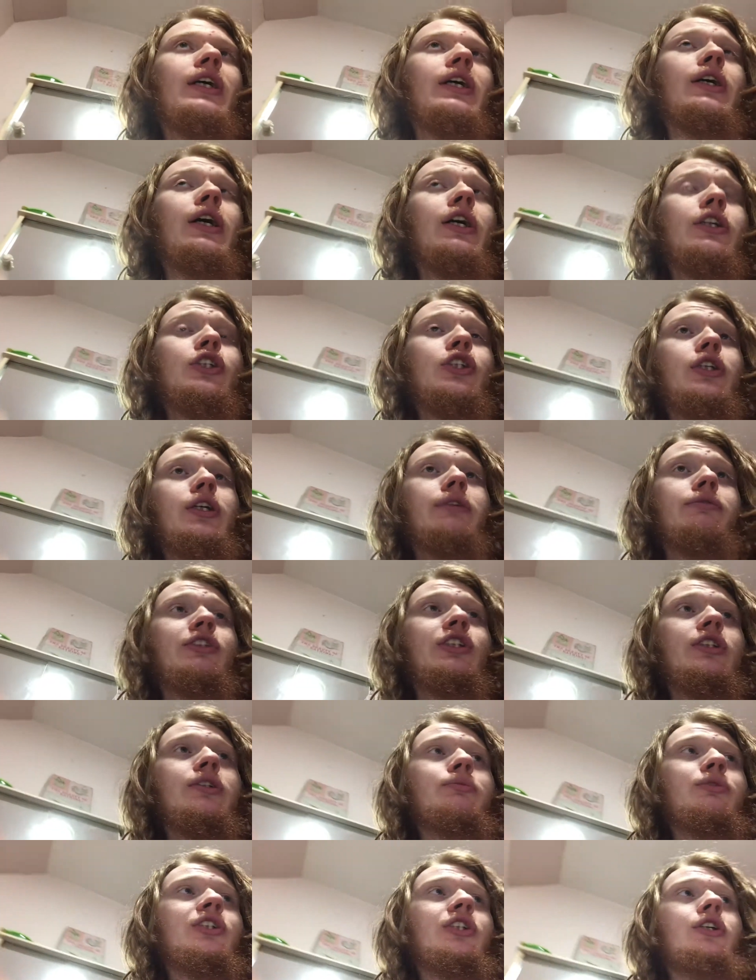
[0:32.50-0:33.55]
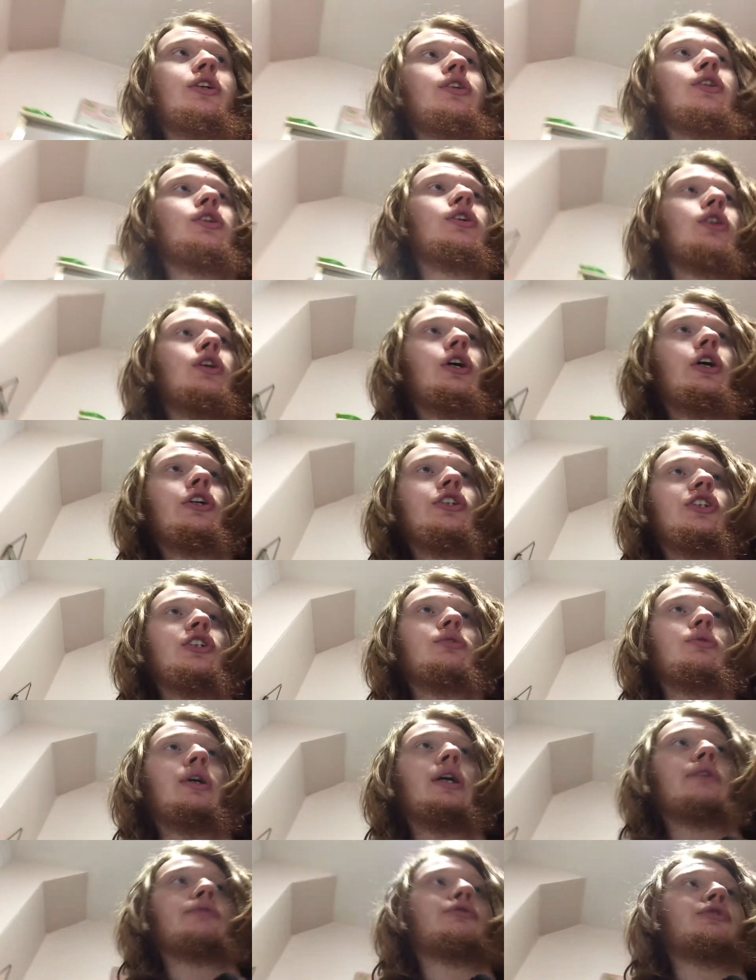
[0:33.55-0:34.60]
actually have time to uh, to do
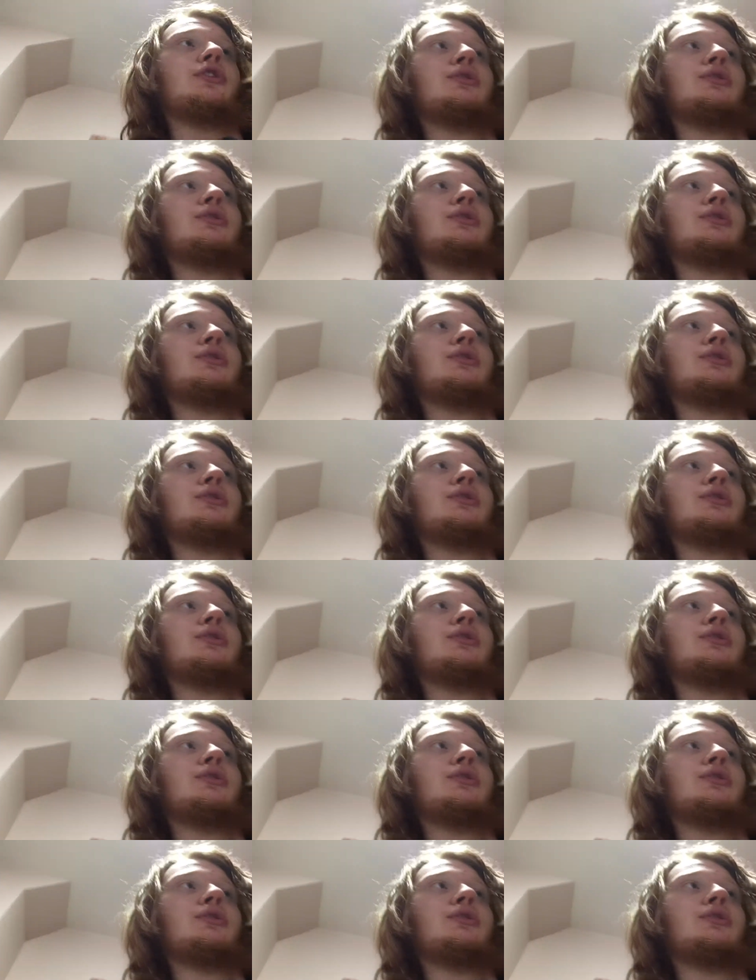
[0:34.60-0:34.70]
it after